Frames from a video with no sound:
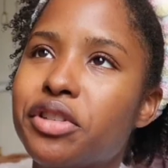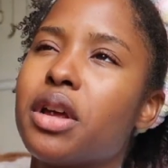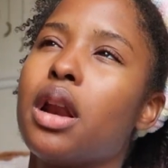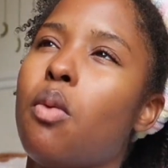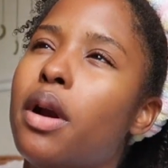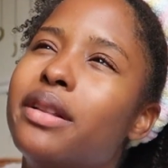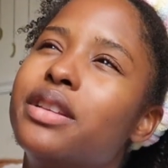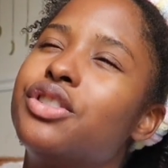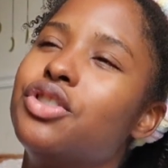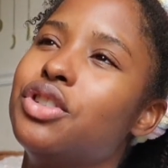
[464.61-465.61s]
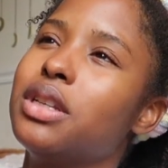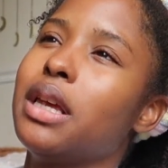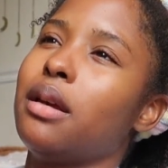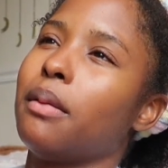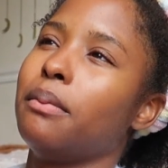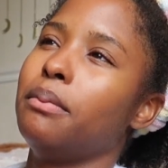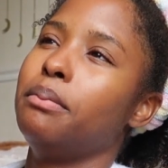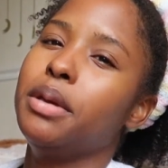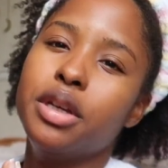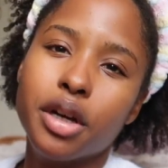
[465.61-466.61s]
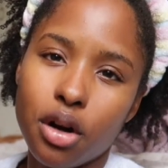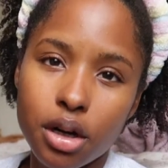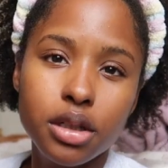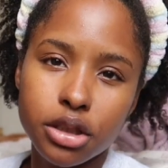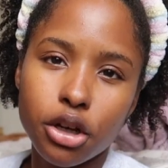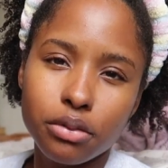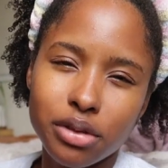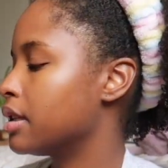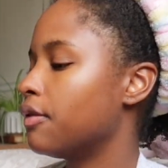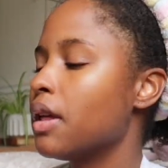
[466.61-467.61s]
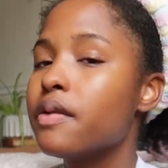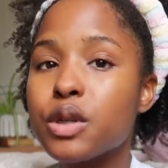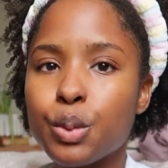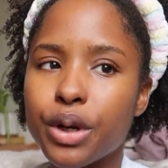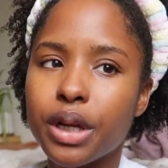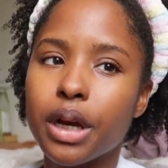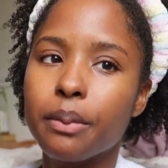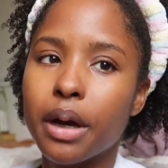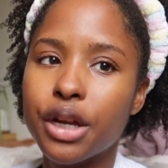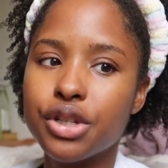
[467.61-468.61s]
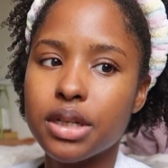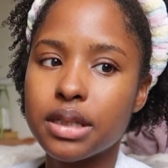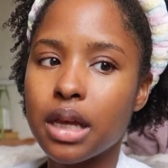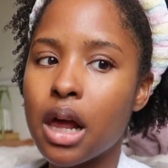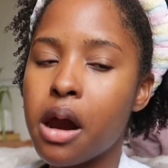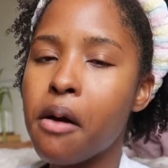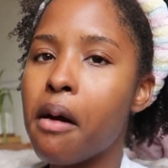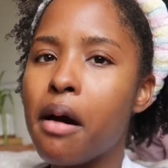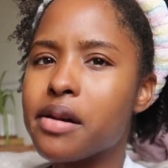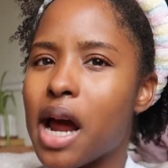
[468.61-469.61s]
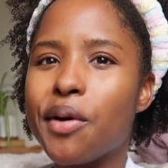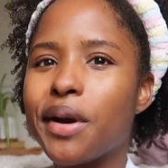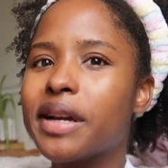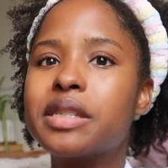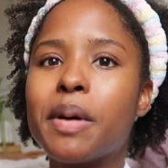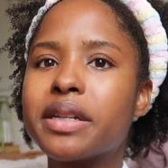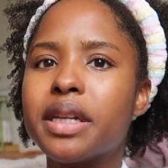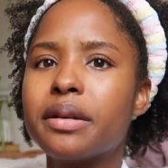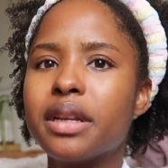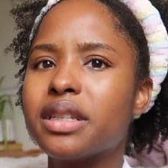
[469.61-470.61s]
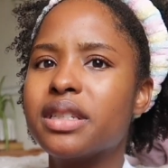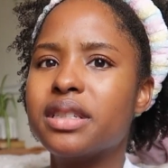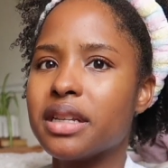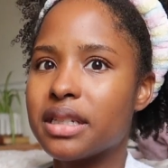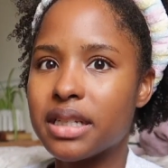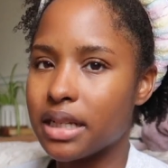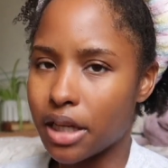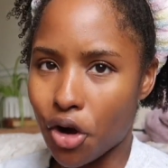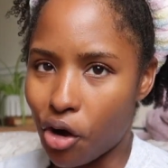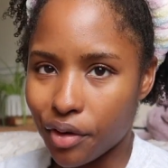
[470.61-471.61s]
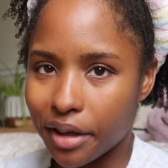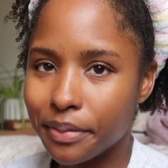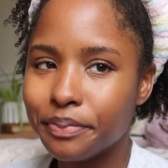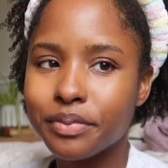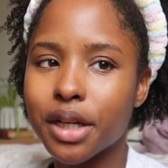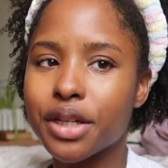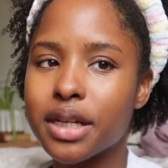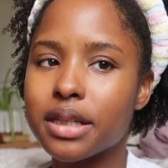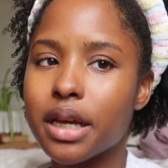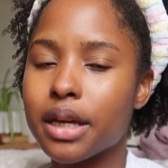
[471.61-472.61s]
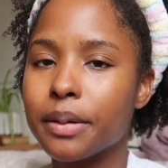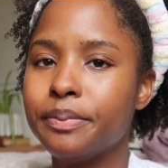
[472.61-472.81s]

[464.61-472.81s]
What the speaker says: just kind of wanted this to just like be good on its own. I mean, the flavor is pretty good, but it's just not what I expected. It doesn't taste like coffee. It tastes like,